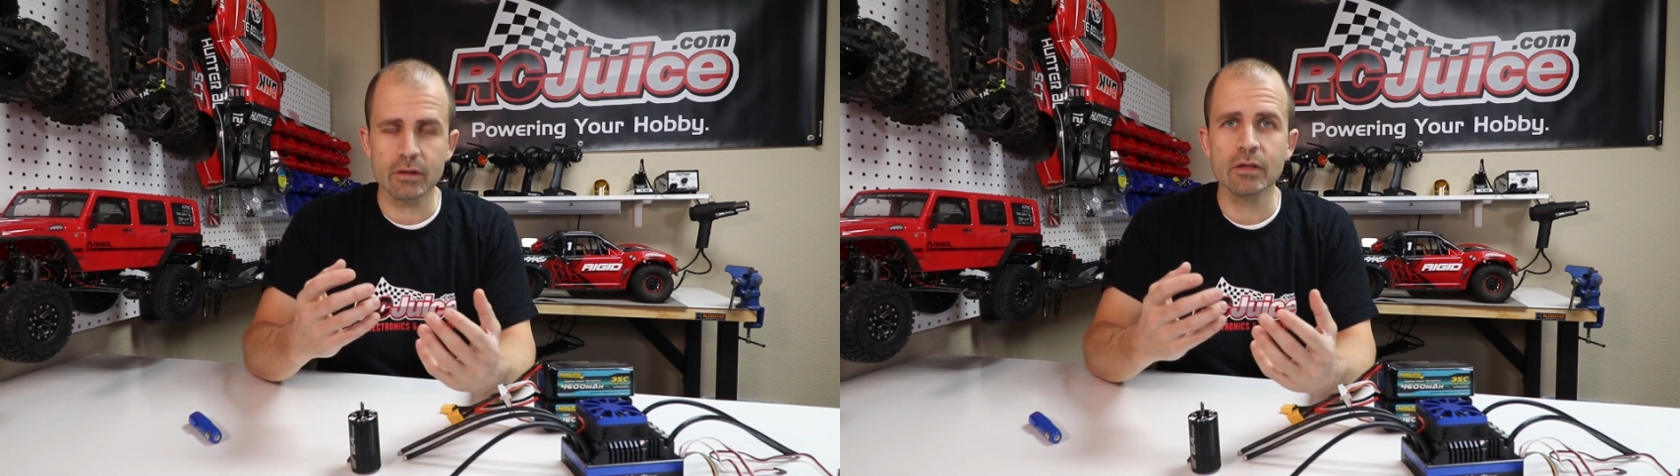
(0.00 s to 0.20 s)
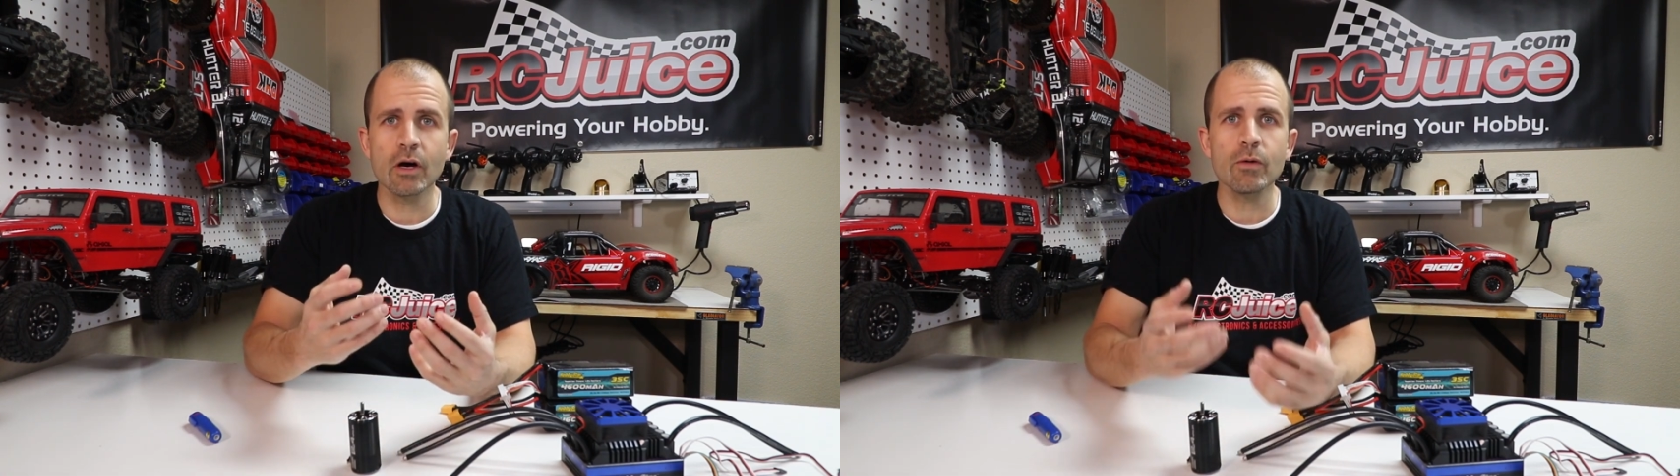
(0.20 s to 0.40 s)

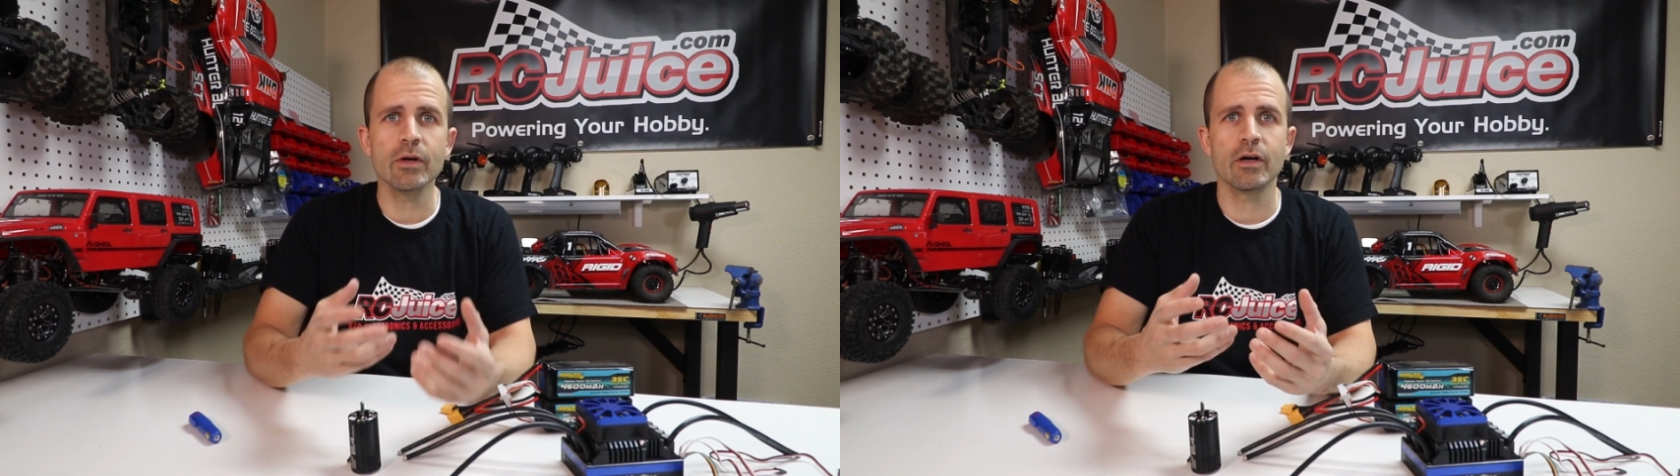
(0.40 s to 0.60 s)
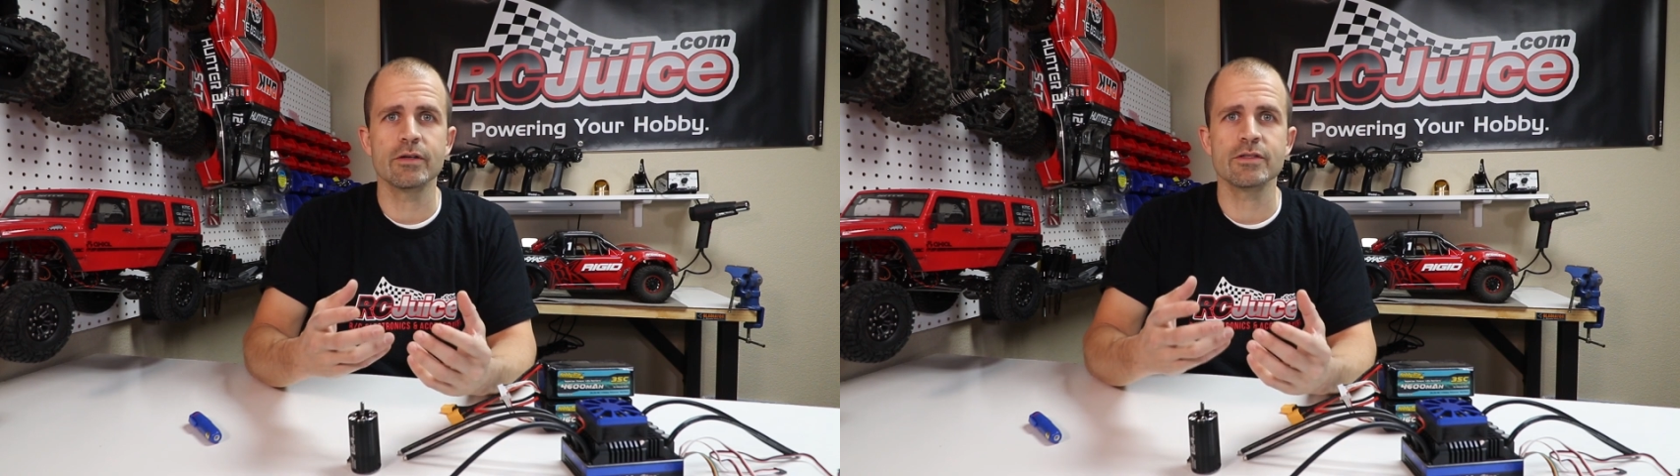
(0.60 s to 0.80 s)

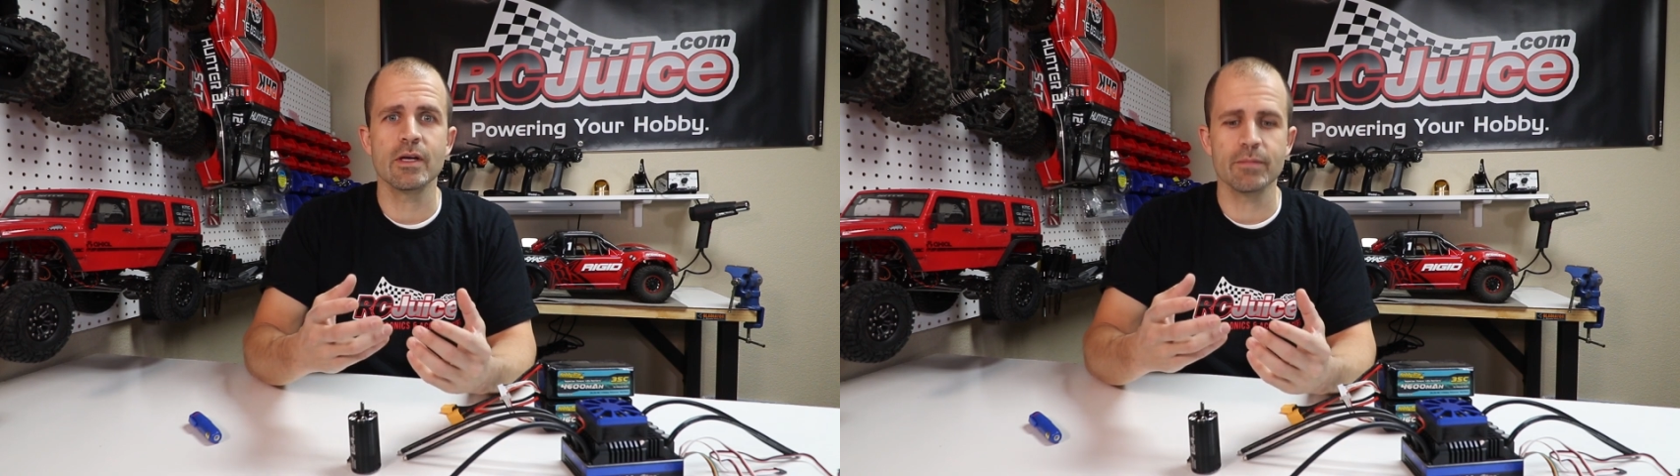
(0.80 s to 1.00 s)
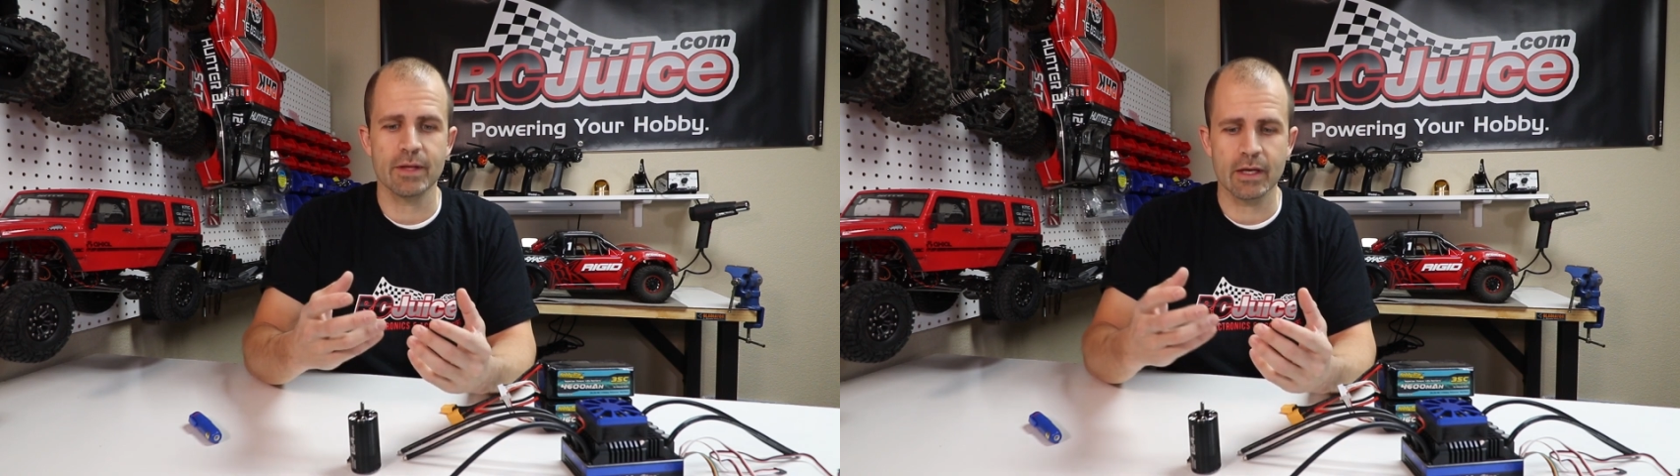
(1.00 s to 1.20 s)
load on
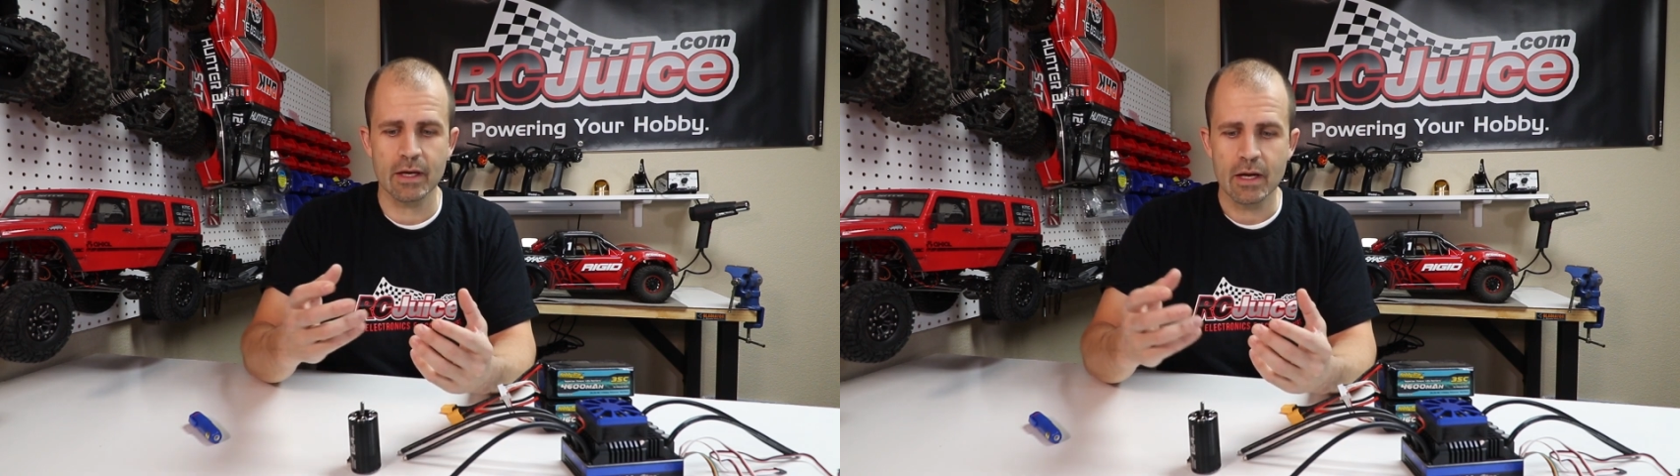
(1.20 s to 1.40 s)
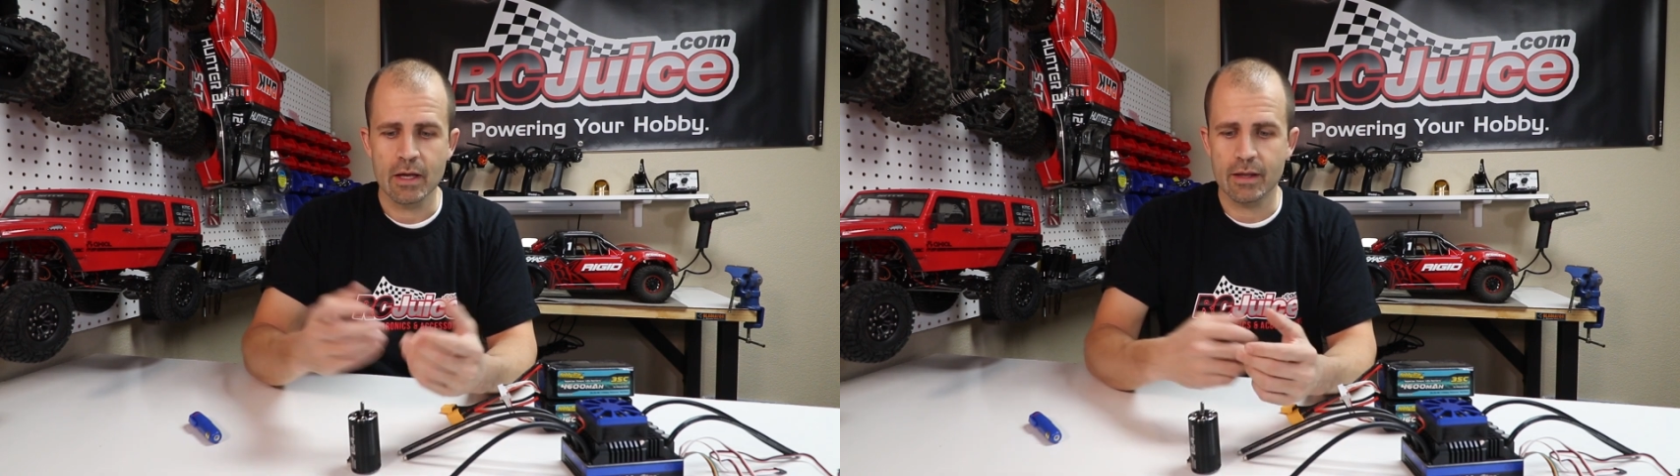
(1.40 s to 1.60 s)

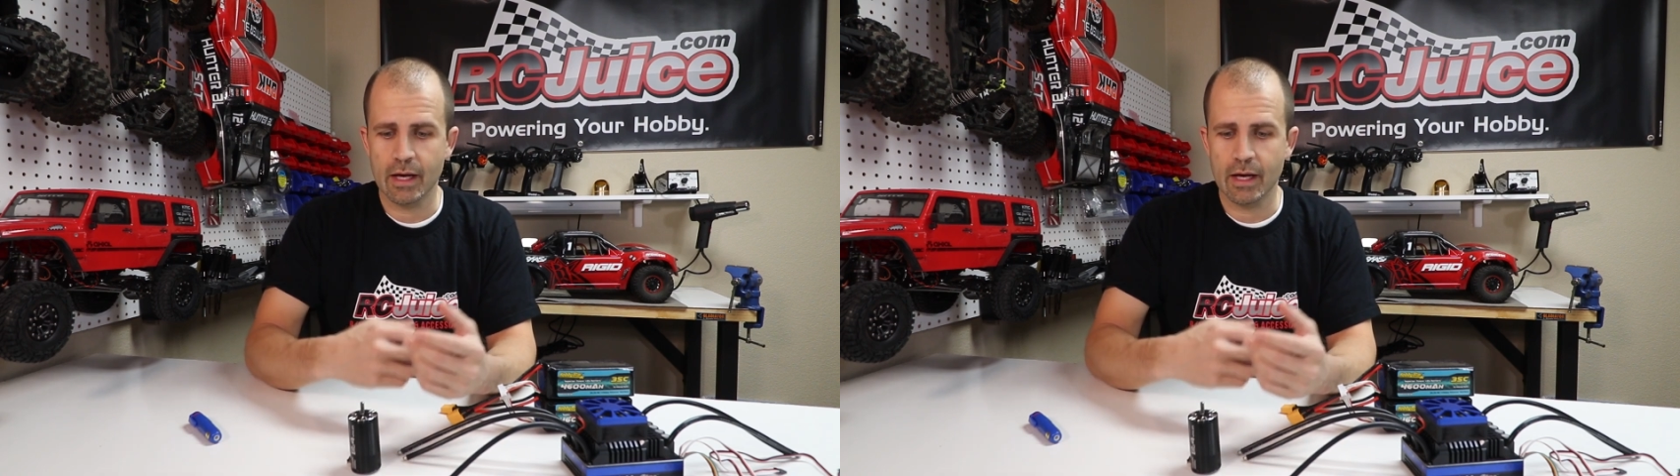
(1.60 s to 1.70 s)
something,